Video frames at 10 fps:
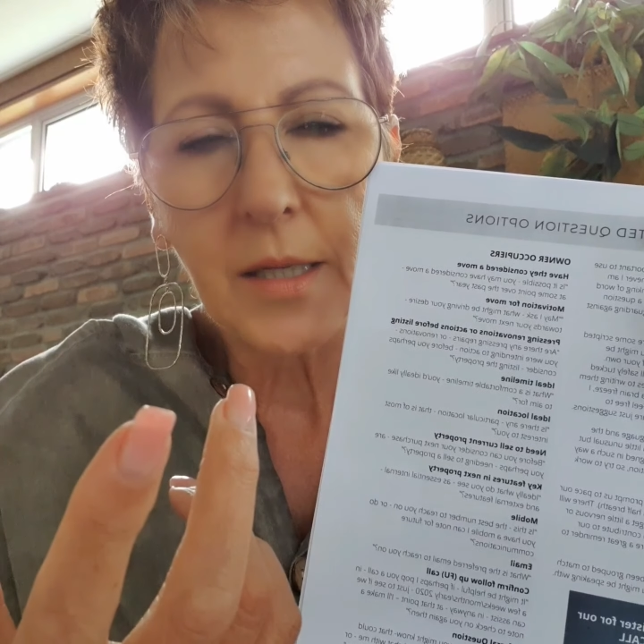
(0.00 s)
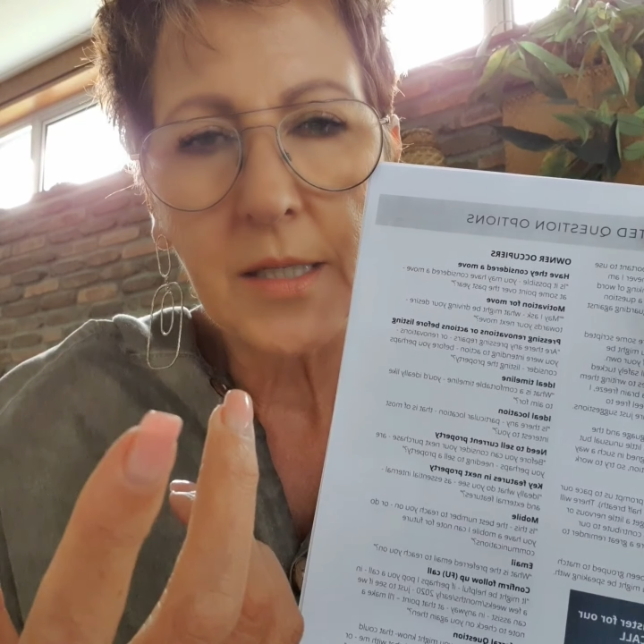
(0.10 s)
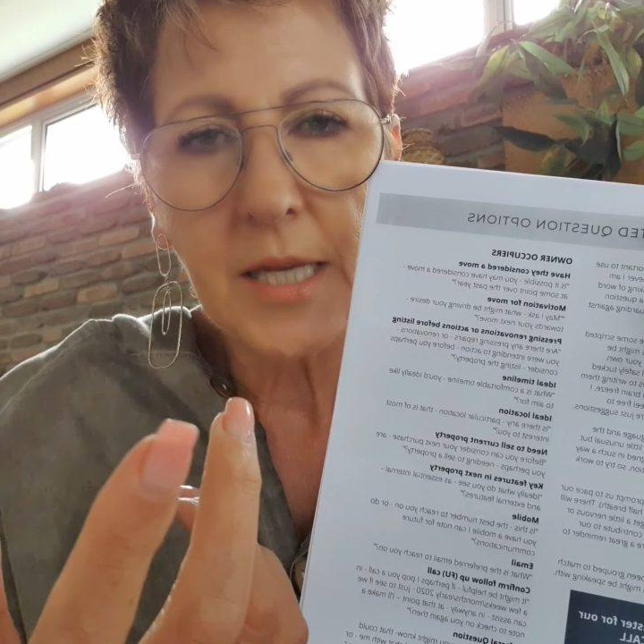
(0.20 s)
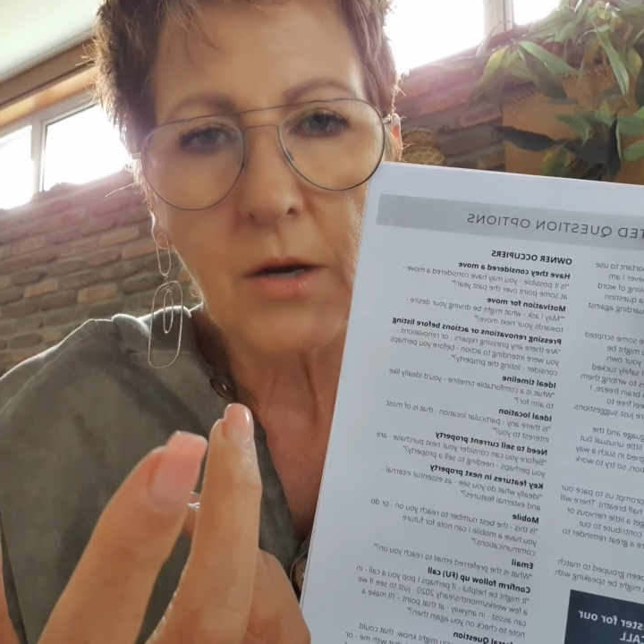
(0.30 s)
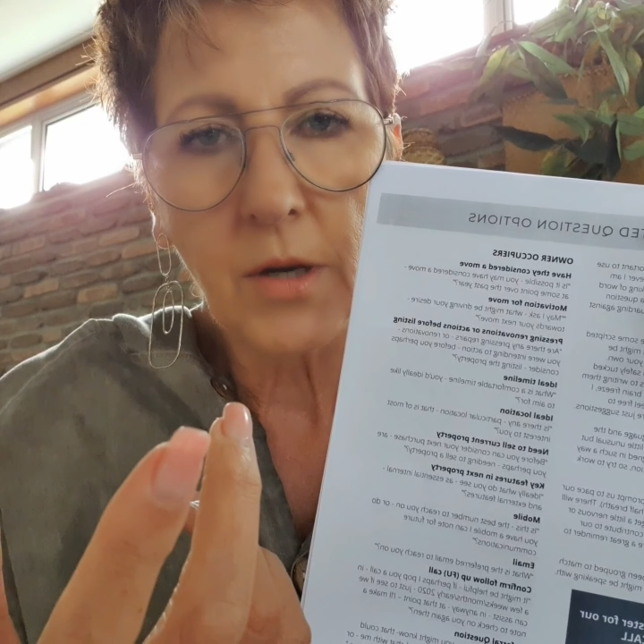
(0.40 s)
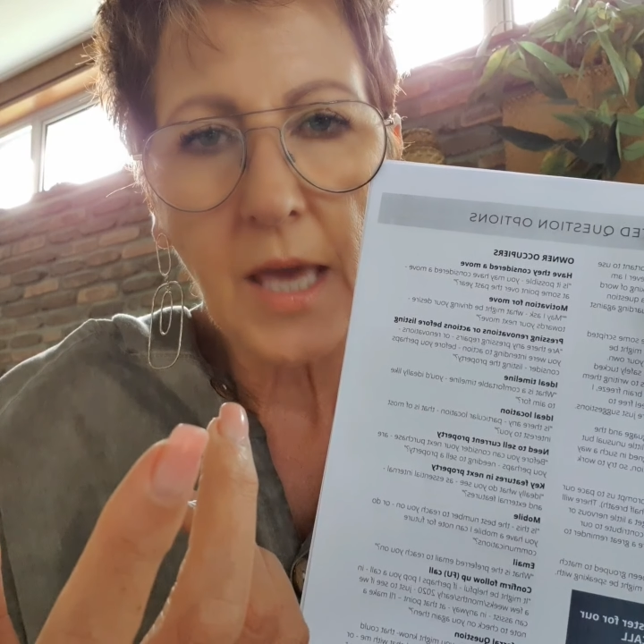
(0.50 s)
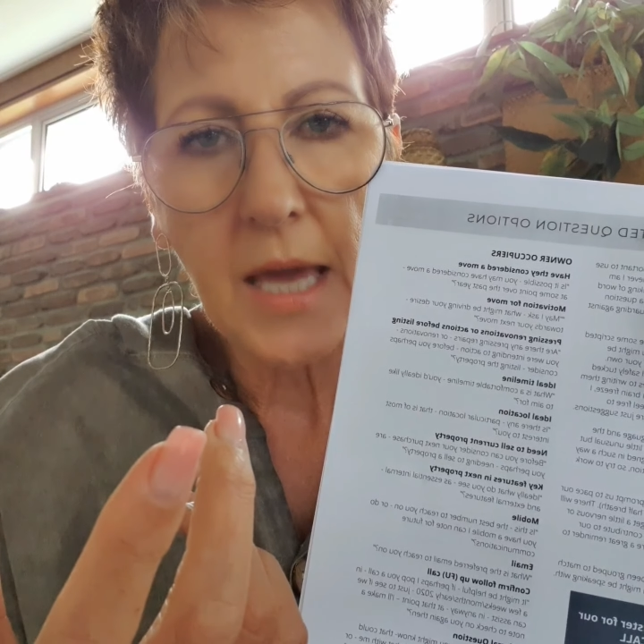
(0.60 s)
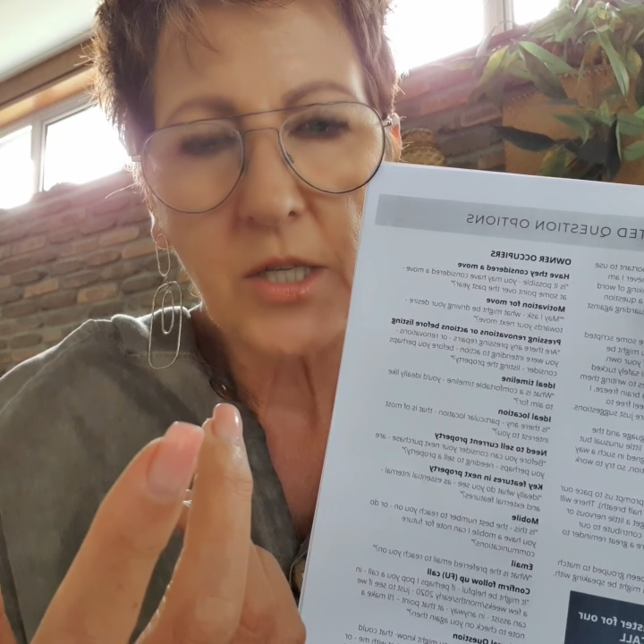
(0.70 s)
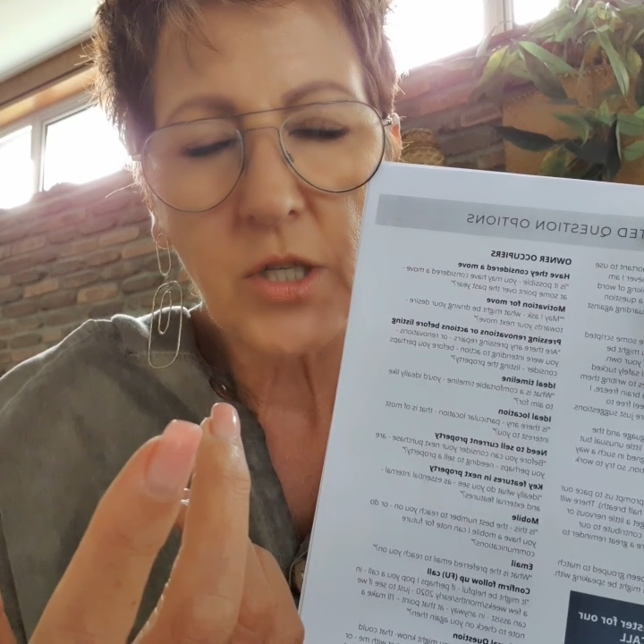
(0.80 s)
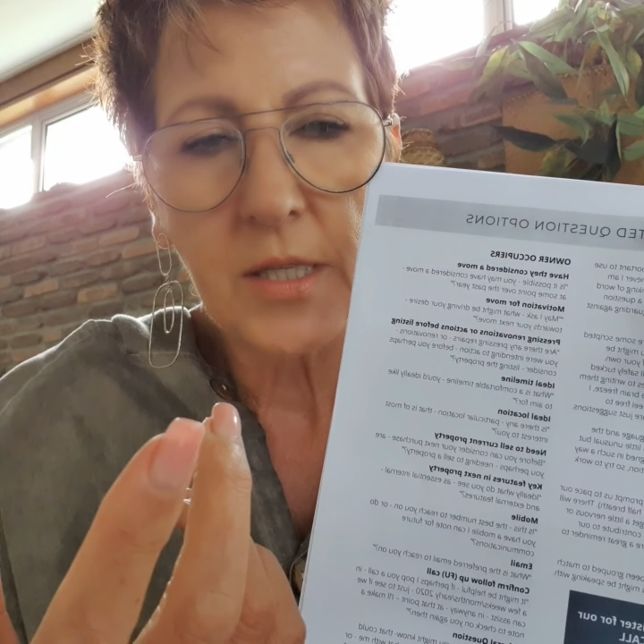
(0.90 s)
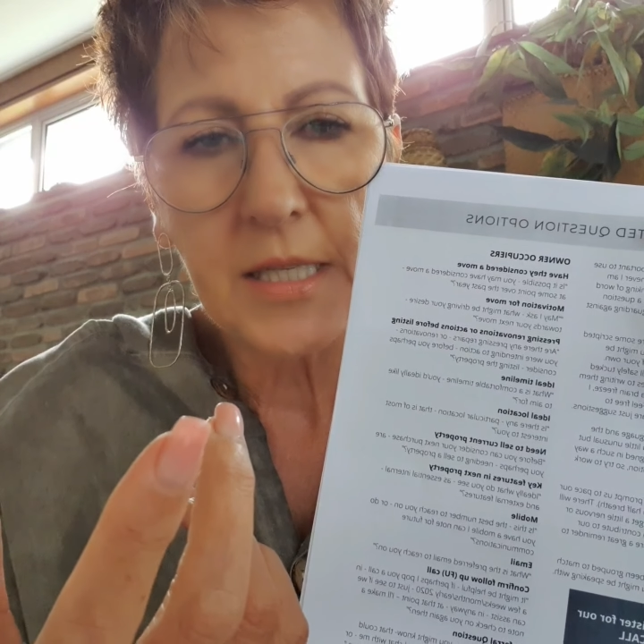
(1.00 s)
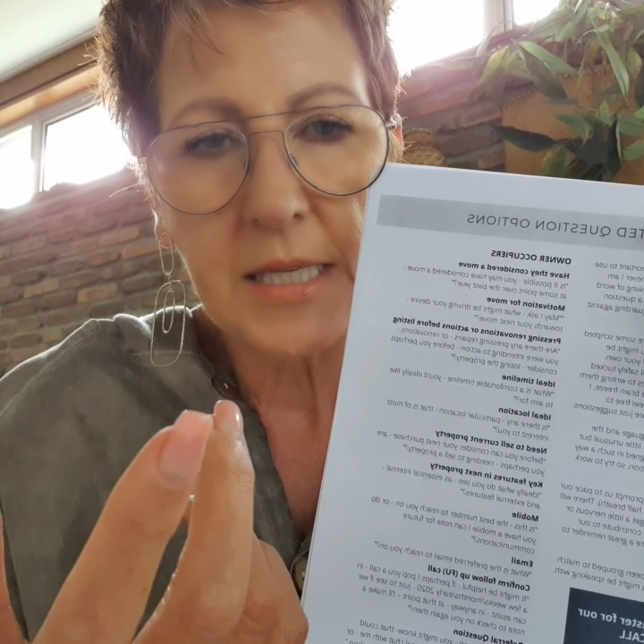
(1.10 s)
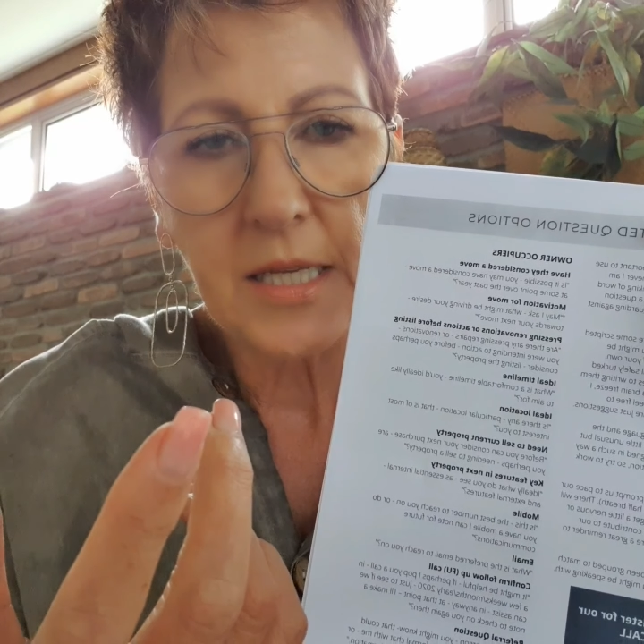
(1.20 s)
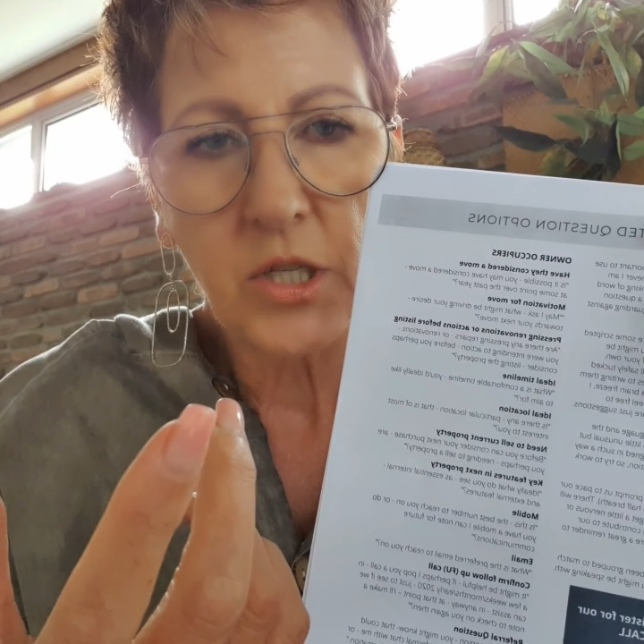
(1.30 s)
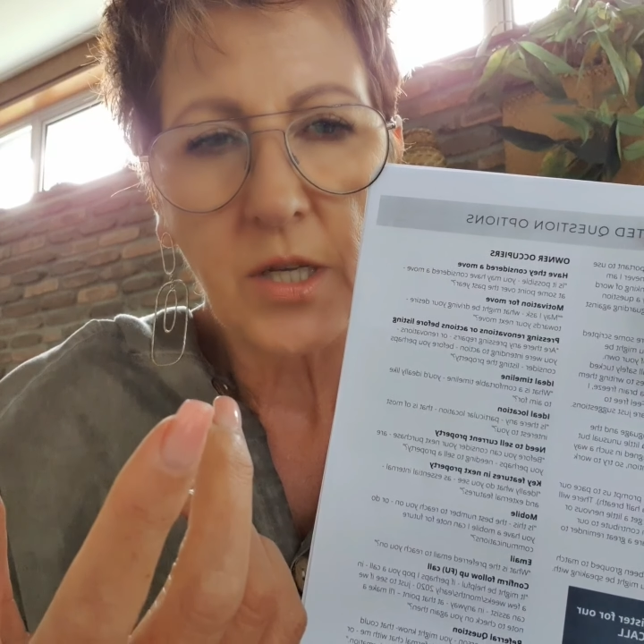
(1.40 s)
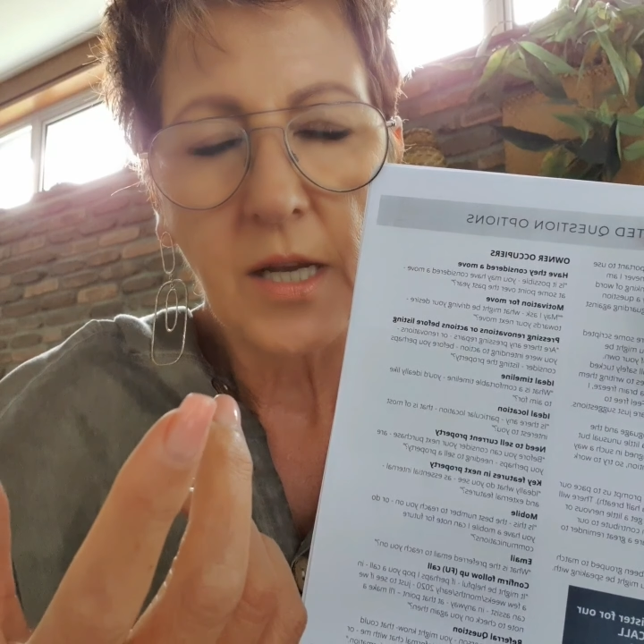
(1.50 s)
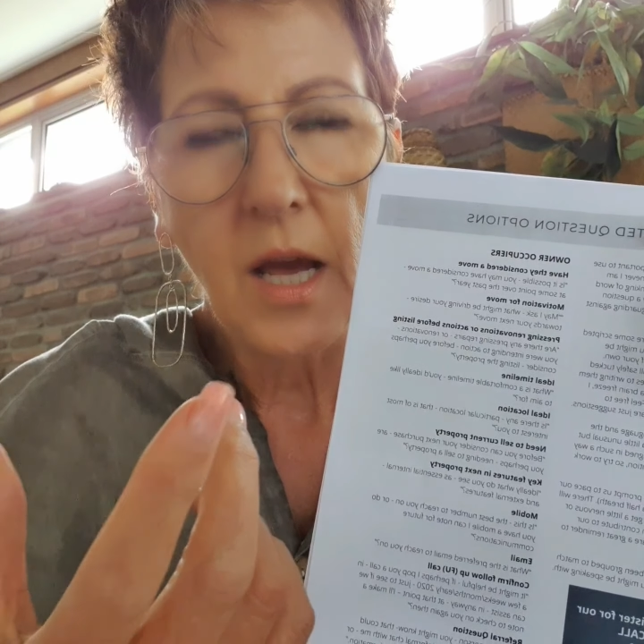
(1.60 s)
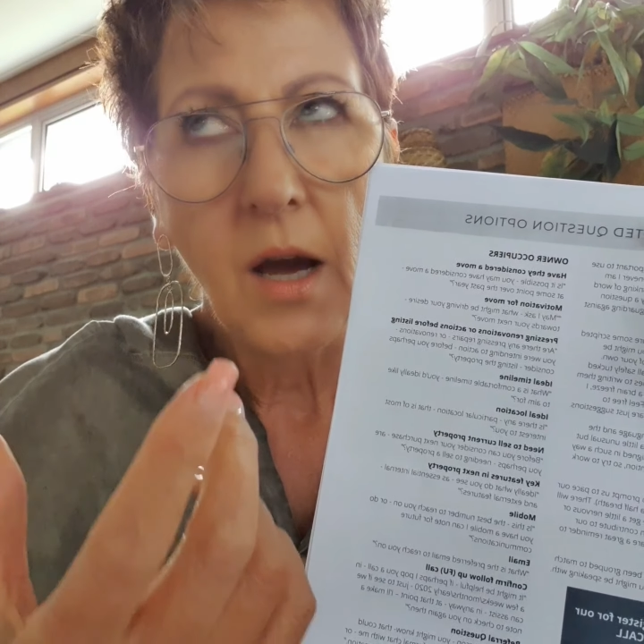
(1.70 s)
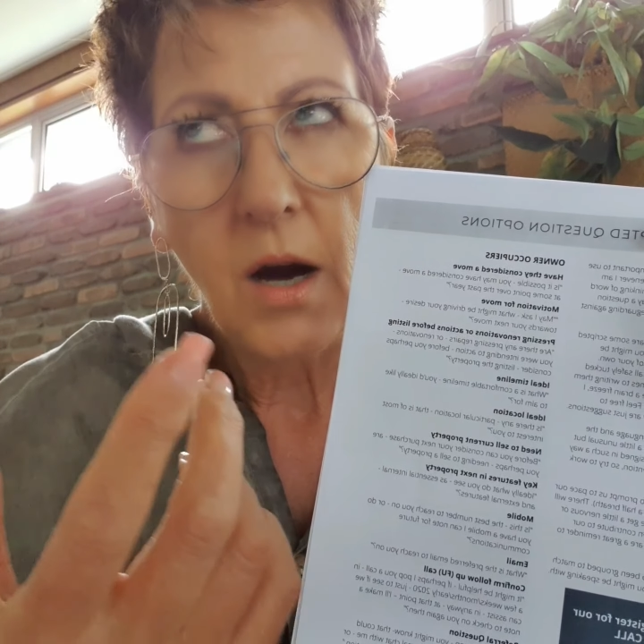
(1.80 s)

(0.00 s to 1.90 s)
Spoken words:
an interrogation session.